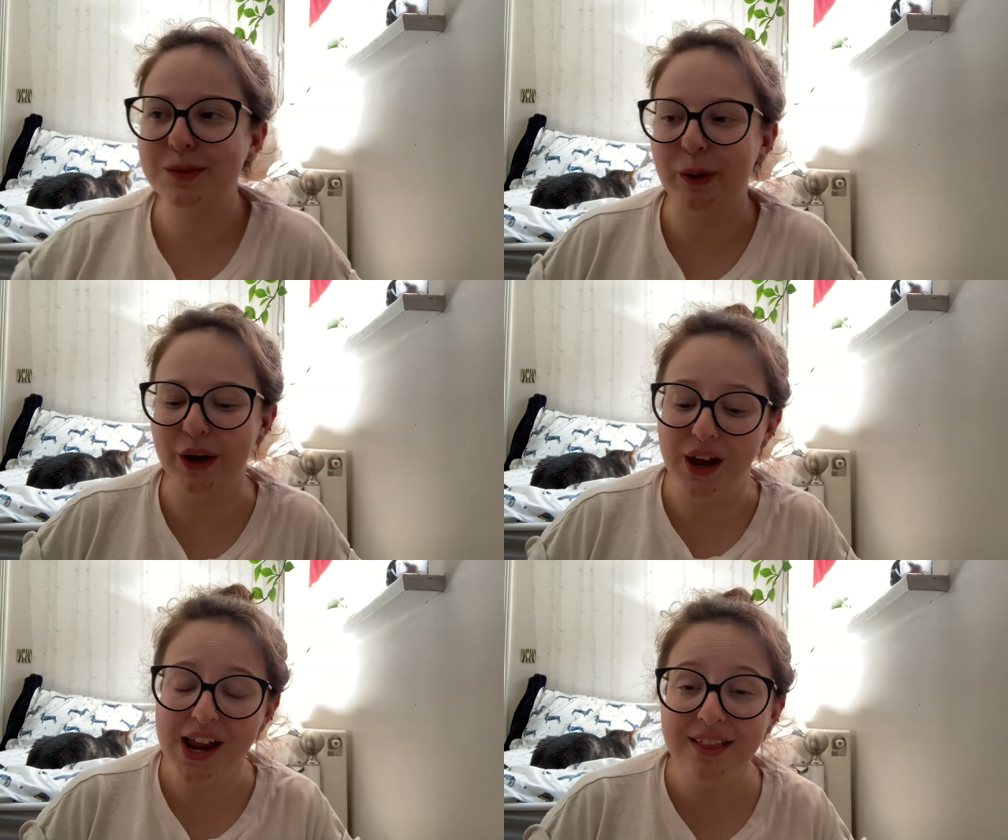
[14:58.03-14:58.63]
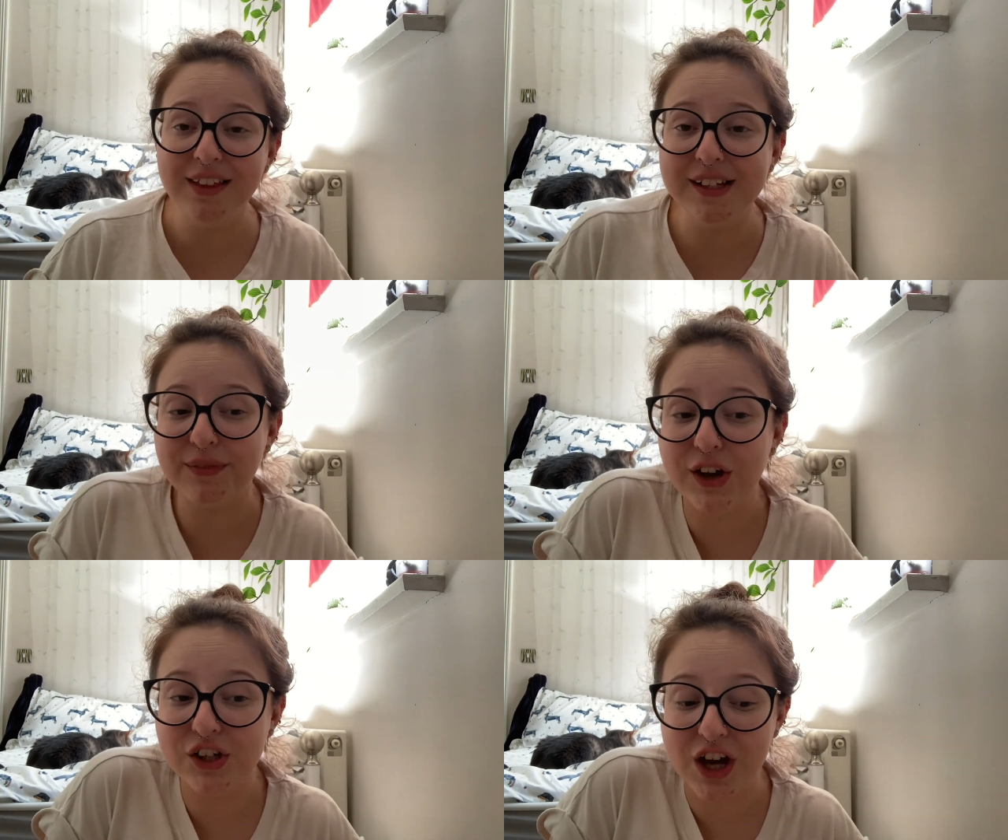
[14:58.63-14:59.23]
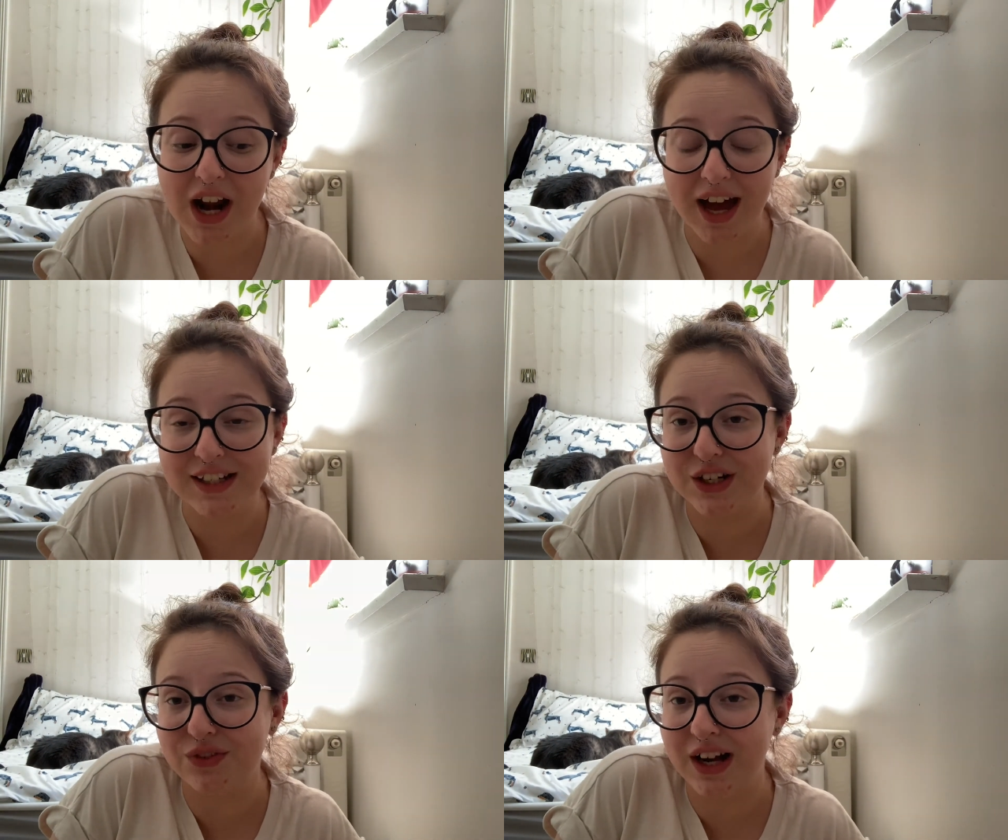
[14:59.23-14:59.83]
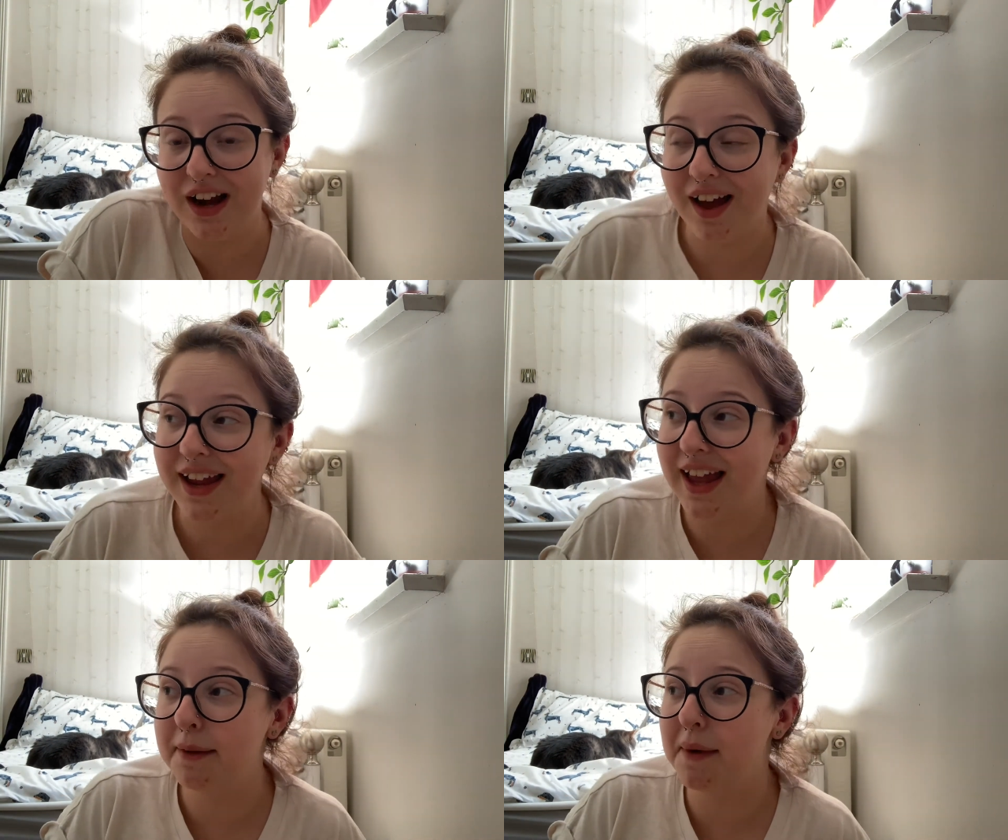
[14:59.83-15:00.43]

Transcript: but in this version I did really like him.